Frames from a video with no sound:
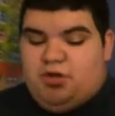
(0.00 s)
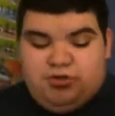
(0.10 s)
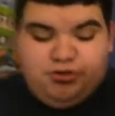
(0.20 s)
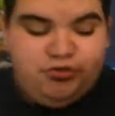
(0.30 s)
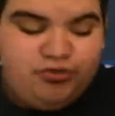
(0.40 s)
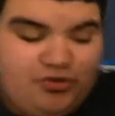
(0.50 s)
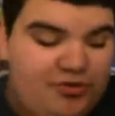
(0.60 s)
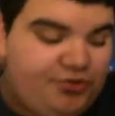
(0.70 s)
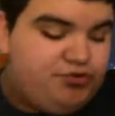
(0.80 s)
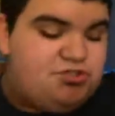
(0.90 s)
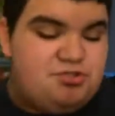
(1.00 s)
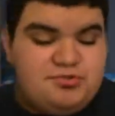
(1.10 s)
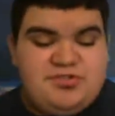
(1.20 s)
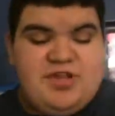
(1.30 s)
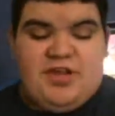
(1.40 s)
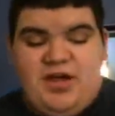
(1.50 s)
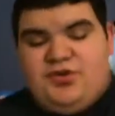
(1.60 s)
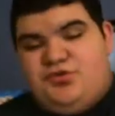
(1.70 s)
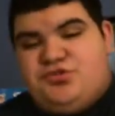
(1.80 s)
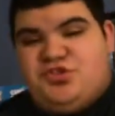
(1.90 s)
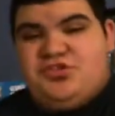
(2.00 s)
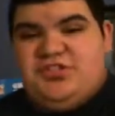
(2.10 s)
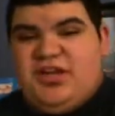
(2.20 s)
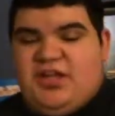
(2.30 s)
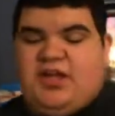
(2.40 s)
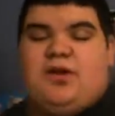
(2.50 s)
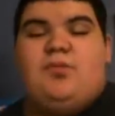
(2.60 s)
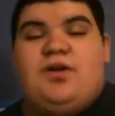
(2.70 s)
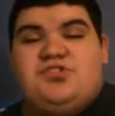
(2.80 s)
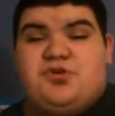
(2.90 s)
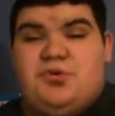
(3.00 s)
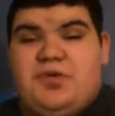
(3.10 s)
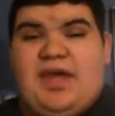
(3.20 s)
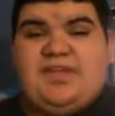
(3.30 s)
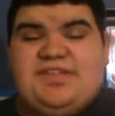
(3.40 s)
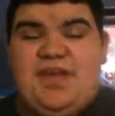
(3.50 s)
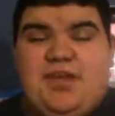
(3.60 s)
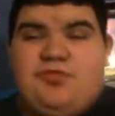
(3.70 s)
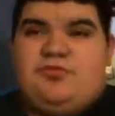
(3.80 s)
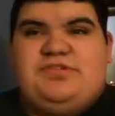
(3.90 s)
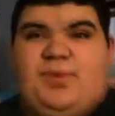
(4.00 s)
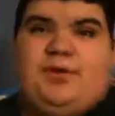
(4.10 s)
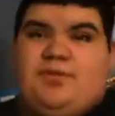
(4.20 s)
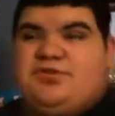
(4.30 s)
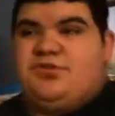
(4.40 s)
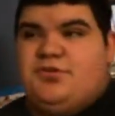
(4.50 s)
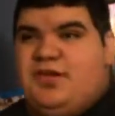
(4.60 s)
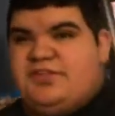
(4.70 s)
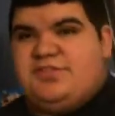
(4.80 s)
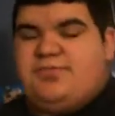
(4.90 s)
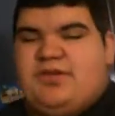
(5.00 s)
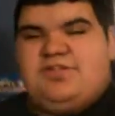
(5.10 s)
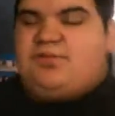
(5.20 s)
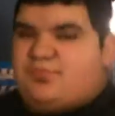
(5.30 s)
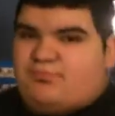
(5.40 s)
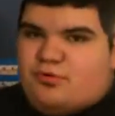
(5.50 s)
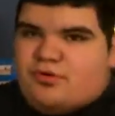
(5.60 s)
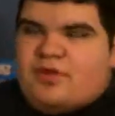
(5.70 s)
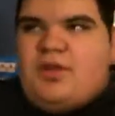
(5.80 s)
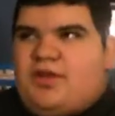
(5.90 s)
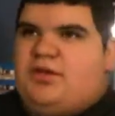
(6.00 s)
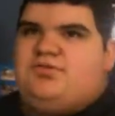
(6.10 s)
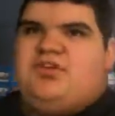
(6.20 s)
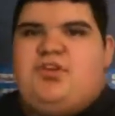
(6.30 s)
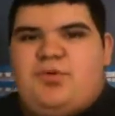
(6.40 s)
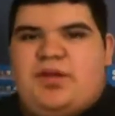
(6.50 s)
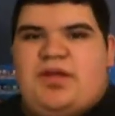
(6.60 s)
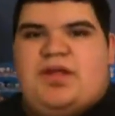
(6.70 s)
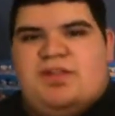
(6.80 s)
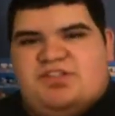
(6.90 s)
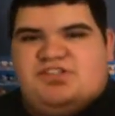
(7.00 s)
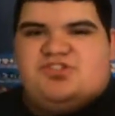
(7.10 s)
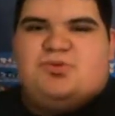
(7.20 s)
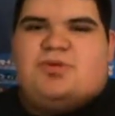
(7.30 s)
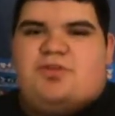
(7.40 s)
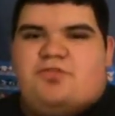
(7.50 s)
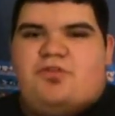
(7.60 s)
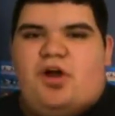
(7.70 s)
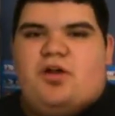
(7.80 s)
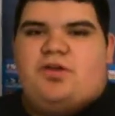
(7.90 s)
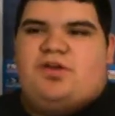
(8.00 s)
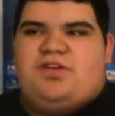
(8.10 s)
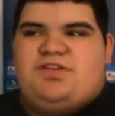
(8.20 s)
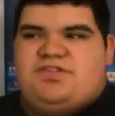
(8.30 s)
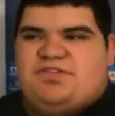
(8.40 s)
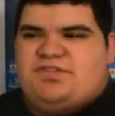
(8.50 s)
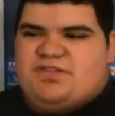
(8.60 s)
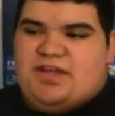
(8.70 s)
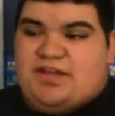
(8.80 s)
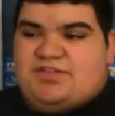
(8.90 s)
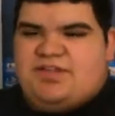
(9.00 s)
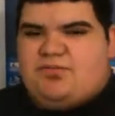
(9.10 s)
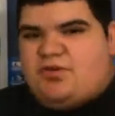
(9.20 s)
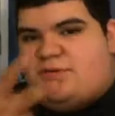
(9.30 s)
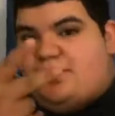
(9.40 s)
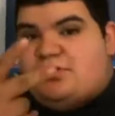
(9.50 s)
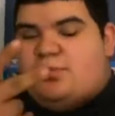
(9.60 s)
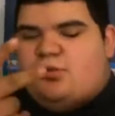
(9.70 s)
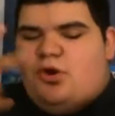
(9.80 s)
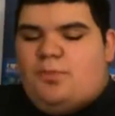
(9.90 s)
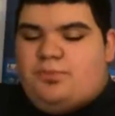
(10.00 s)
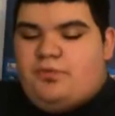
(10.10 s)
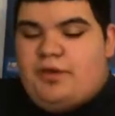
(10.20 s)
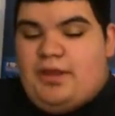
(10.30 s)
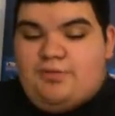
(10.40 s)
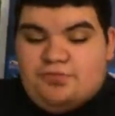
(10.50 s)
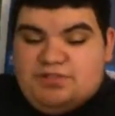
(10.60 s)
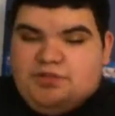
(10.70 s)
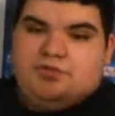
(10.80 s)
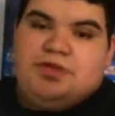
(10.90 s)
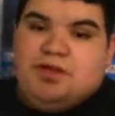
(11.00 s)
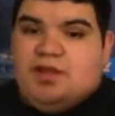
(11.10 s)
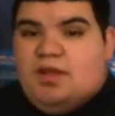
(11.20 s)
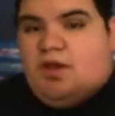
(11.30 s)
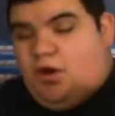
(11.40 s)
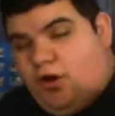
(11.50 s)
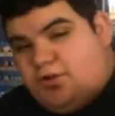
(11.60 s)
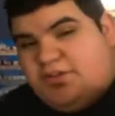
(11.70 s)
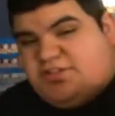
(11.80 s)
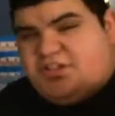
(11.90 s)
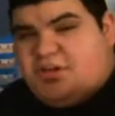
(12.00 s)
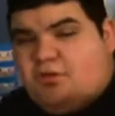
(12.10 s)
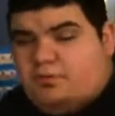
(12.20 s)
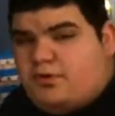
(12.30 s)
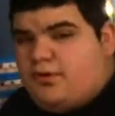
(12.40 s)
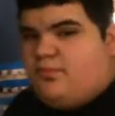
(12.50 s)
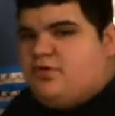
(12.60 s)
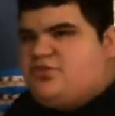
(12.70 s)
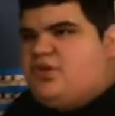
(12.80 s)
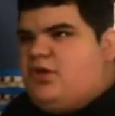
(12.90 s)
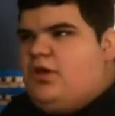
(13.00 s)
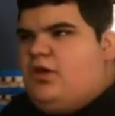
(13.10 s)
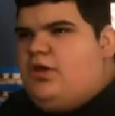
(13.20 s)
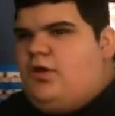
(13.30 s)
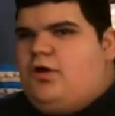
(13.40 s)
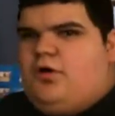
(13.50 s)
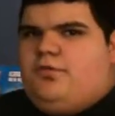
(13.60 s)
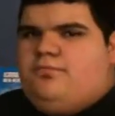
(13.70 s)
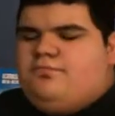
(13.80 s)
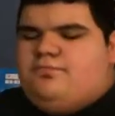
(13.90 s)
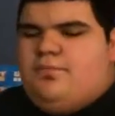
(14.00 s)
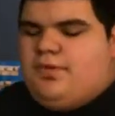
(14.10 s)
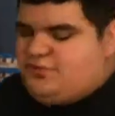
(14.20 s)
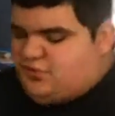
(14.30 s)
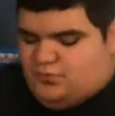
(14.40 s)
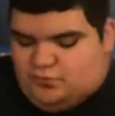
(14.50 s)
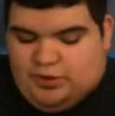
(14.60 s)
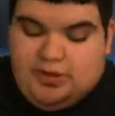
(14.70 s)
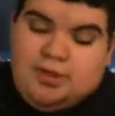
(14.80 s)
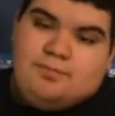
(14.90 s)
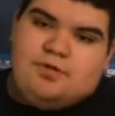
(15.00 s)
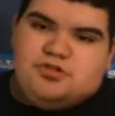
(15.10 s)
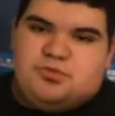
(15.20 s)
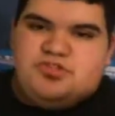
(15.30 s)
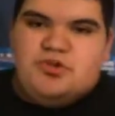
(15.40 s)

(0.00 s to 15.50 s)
a new shoes, and I got new shirts that I kind of want to show you guys. The reason why I want to show you guys is because I was bored, and I was like, you know what? Let's just do another vlog, because, like I said, we're going to be double uploading every single day on this channel, pretty much. So, might as well